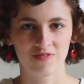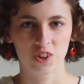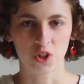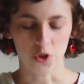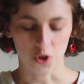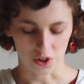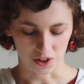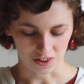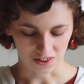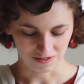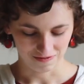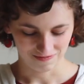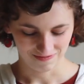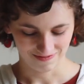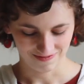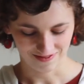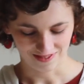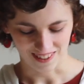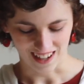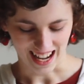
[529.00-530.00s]
Coral.
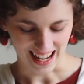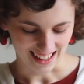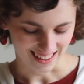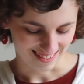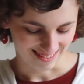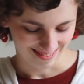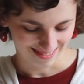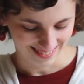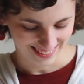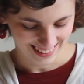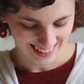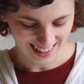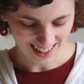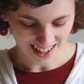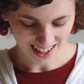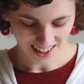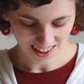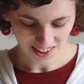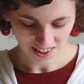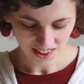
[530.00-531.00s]
Red.
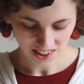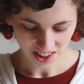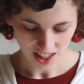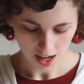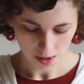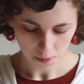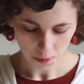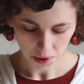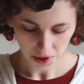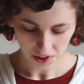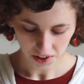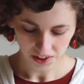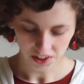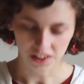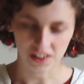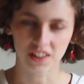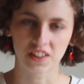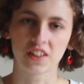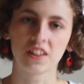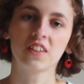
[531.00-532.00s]
Are you a tomboy or a
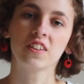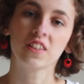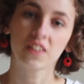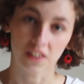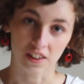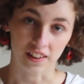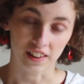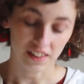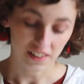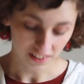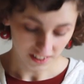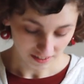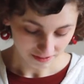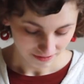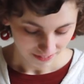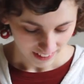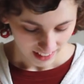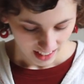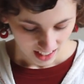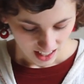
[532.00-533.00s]
girly girl? Girly
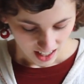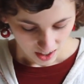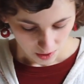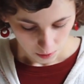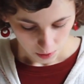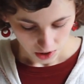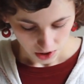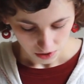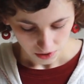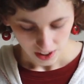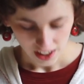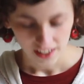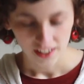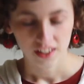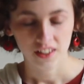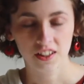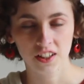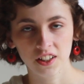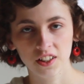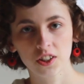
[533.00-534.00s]
girl. Would you
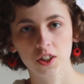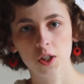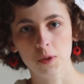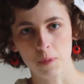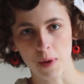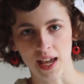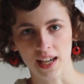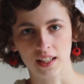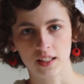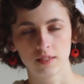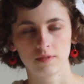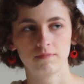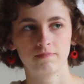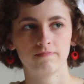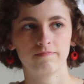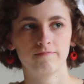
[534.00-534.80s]
rather cook or bake?